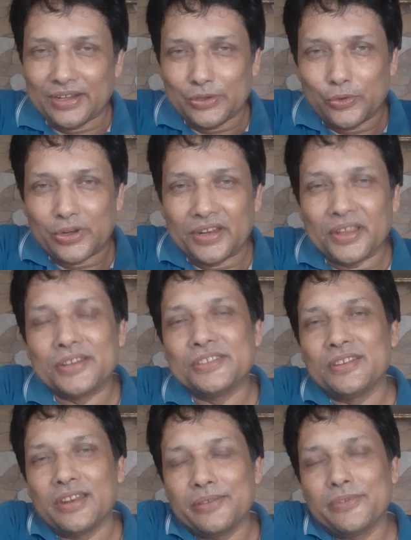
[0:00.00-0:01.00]
your
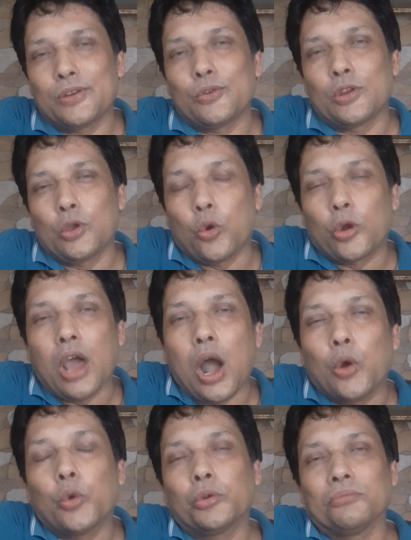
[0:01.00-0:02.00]
energy level will go
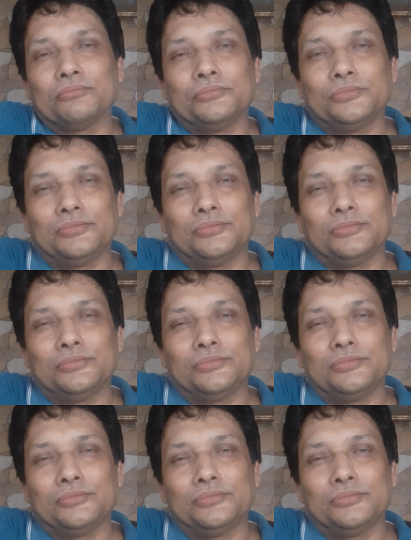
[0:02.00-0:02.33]
down.